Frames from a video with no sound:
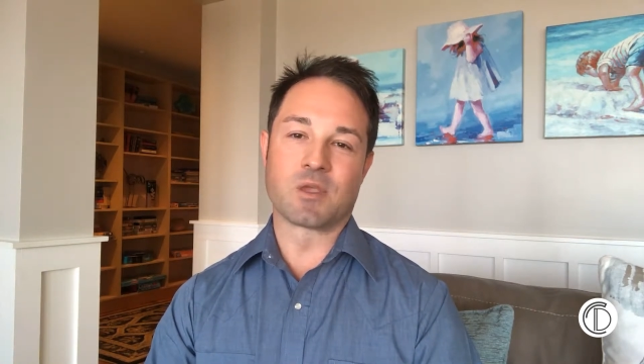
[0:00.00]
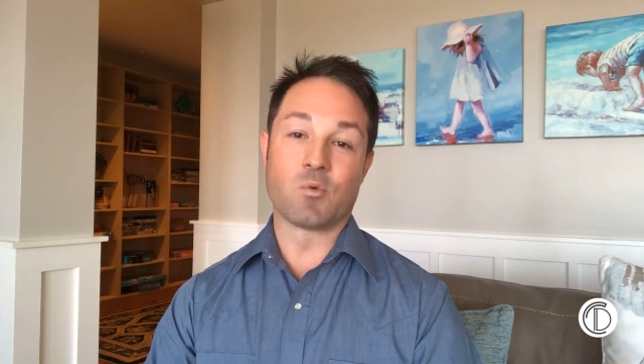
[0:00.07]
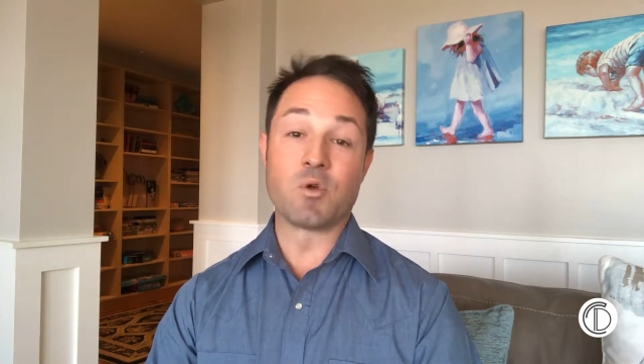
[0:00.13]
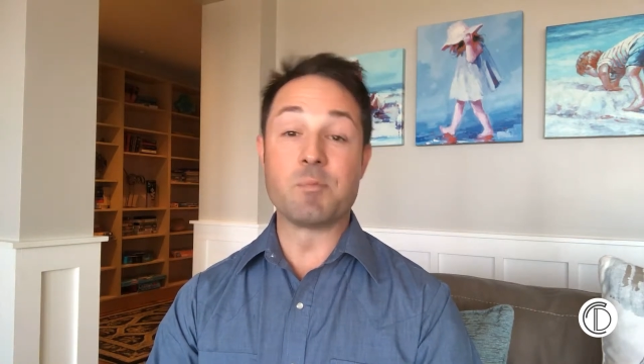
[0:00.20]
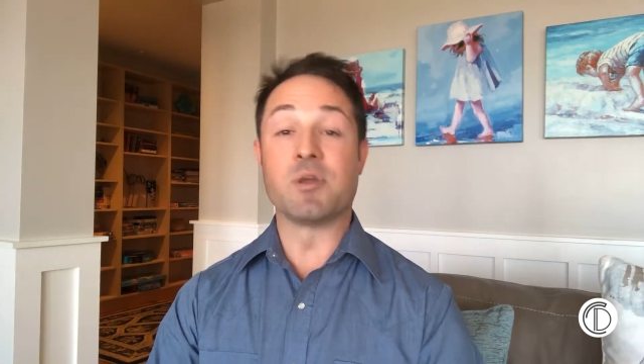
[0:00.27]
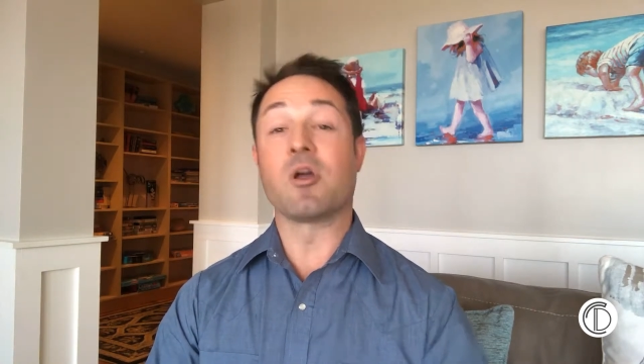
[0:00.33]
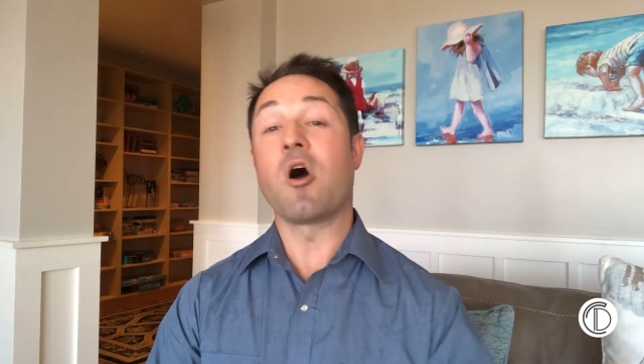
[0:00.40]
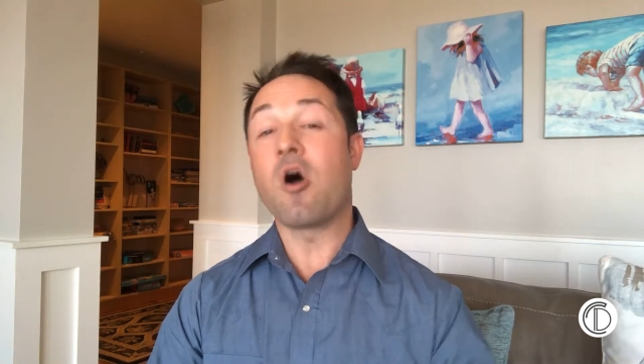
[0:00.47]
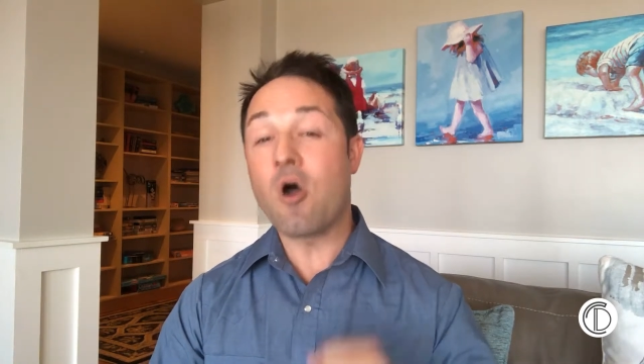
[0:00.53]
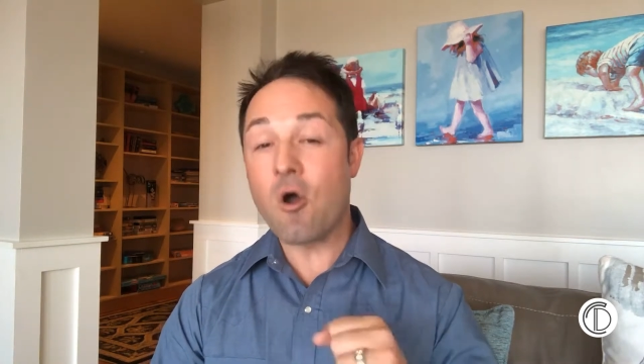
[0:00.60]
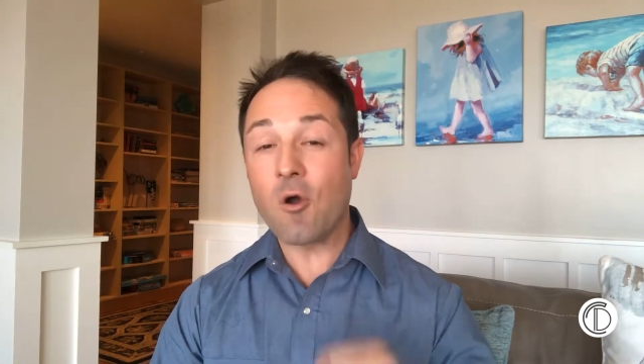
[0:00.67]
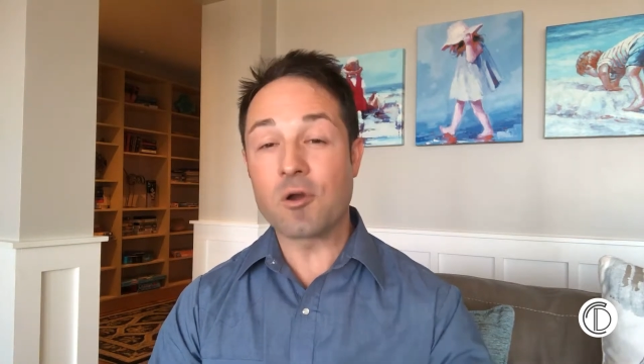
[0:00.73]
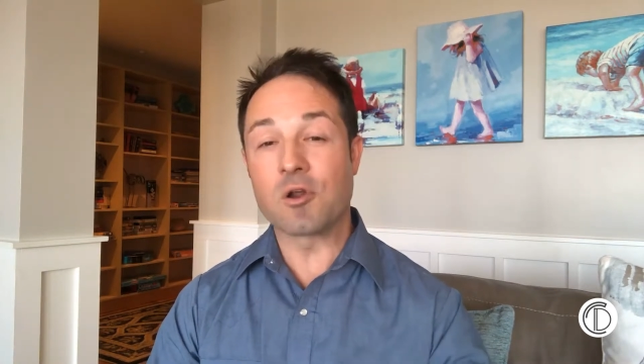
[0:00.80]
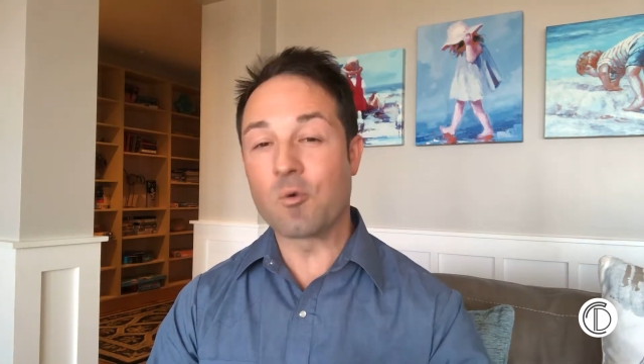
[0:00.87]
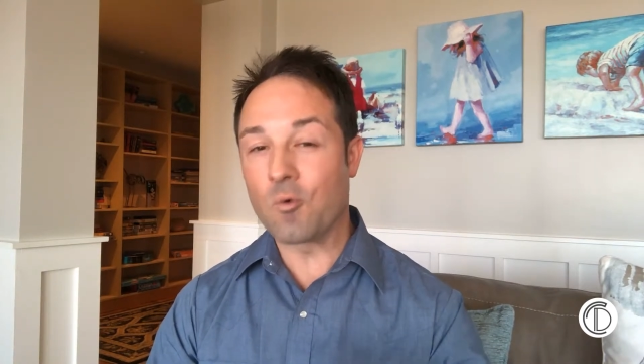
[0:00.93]
We've been
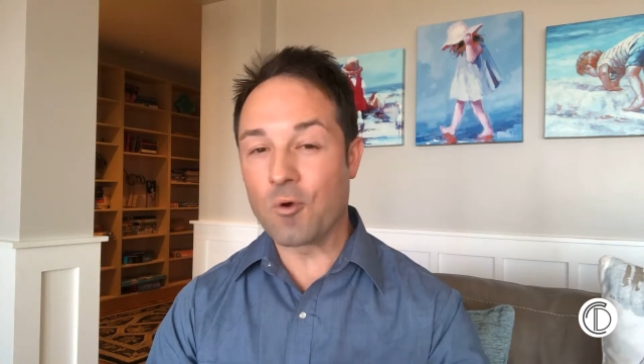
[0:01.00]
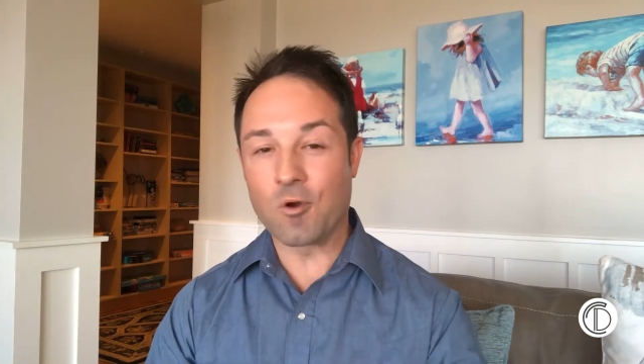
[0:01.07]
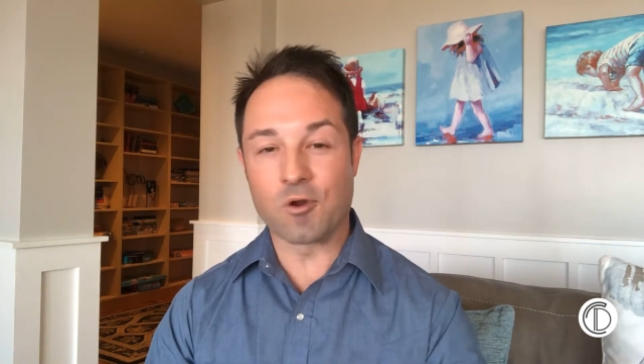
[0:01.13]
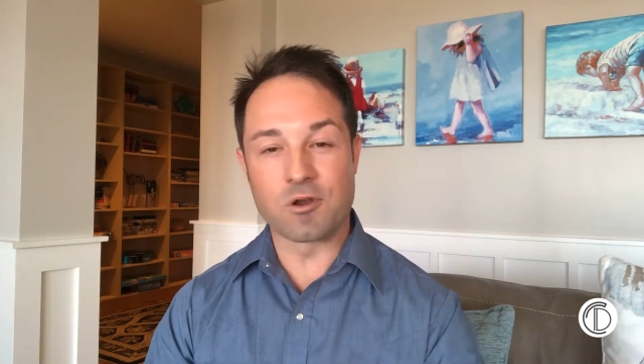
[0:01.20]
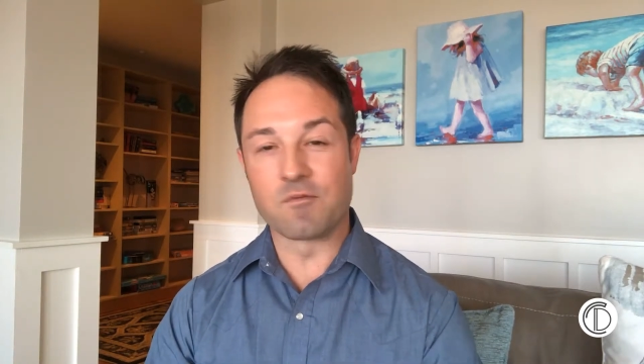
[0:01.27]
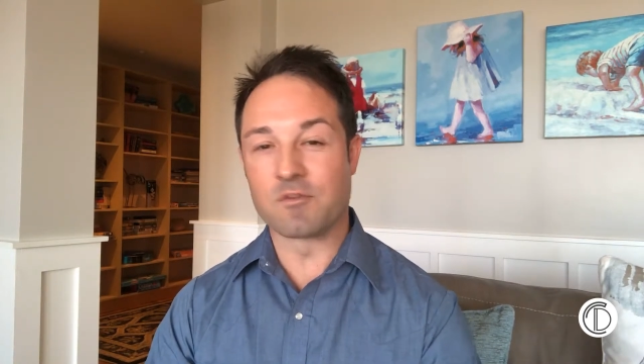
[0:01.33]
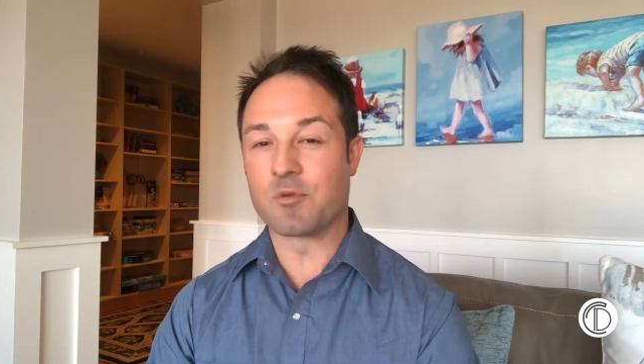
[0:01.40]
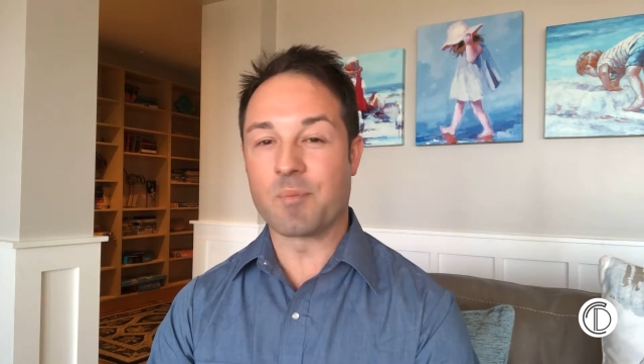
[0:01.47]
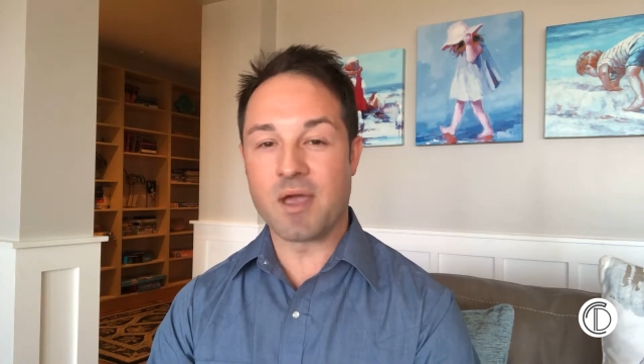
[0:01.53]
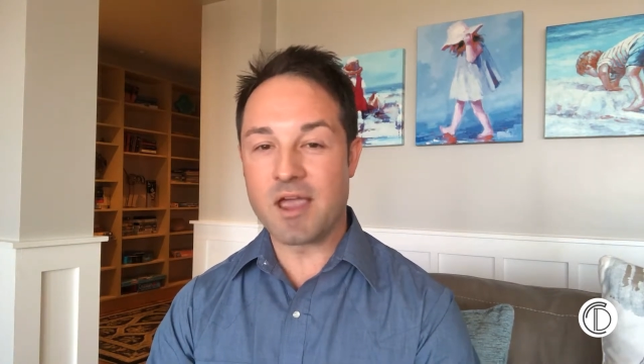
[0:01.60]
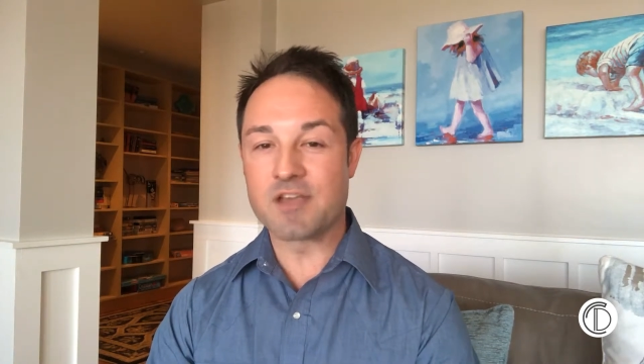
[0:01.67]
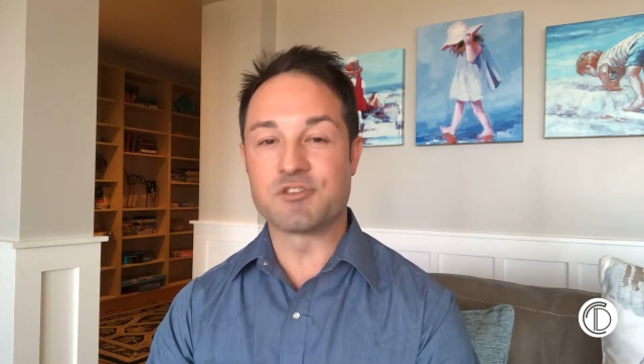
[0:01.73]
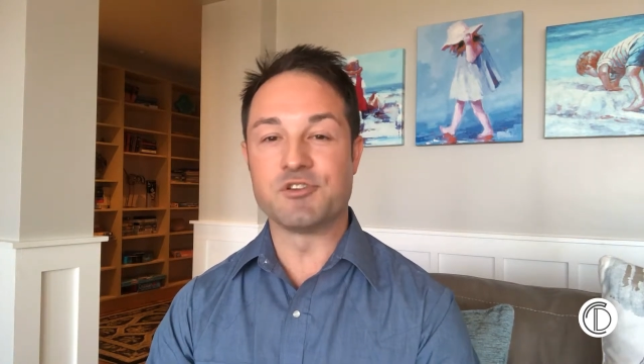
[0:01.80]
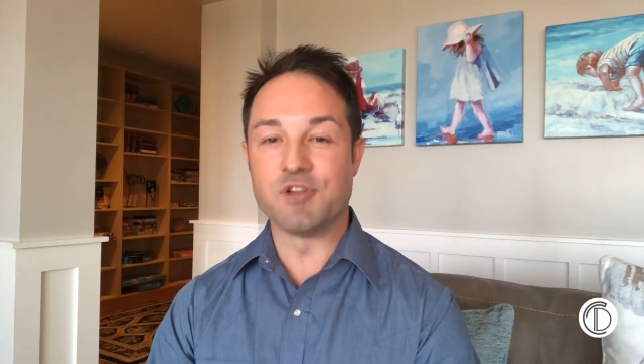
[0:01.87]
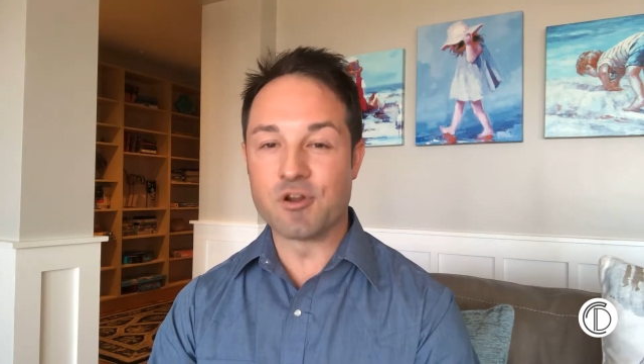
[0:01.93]
hard at work over the past